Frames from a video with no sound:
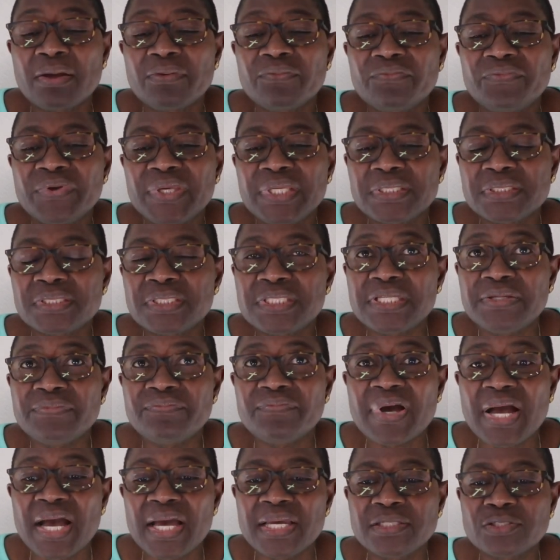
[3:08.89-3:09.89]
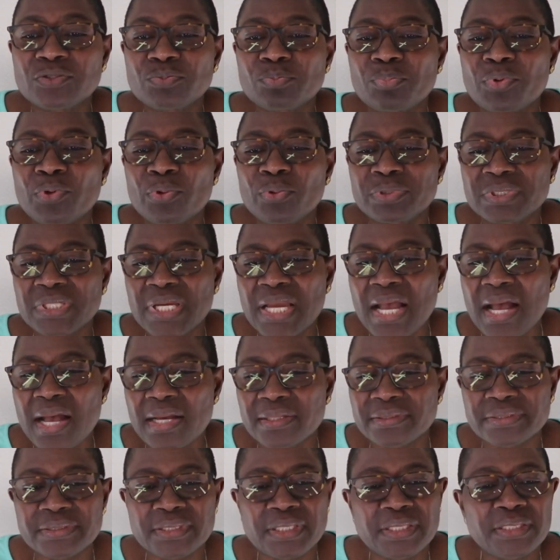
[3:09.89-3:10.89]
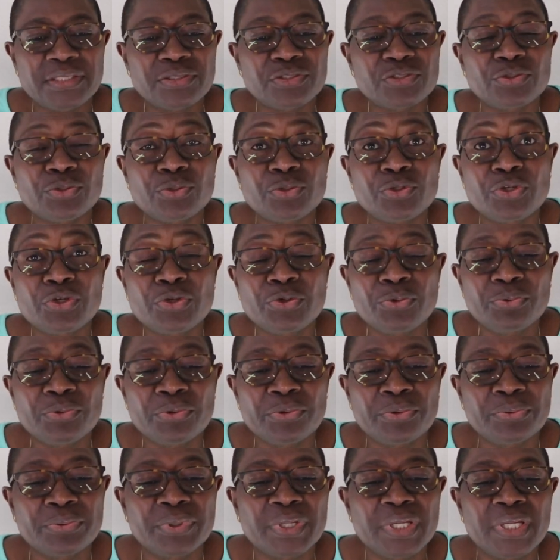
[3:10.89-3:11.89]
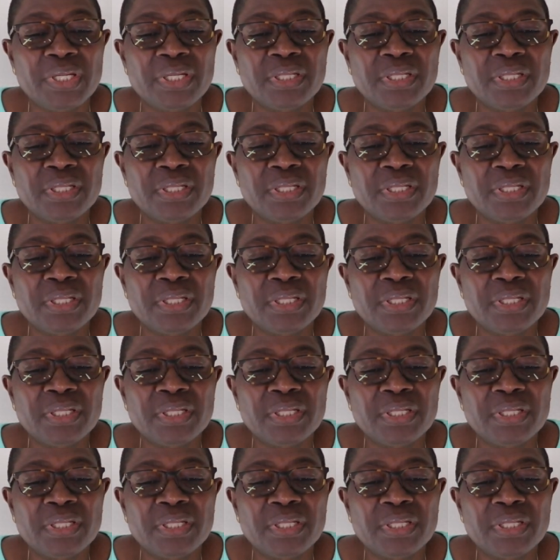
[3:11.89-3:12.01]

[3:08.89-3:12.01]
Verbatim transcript: This device broadcasts a secure,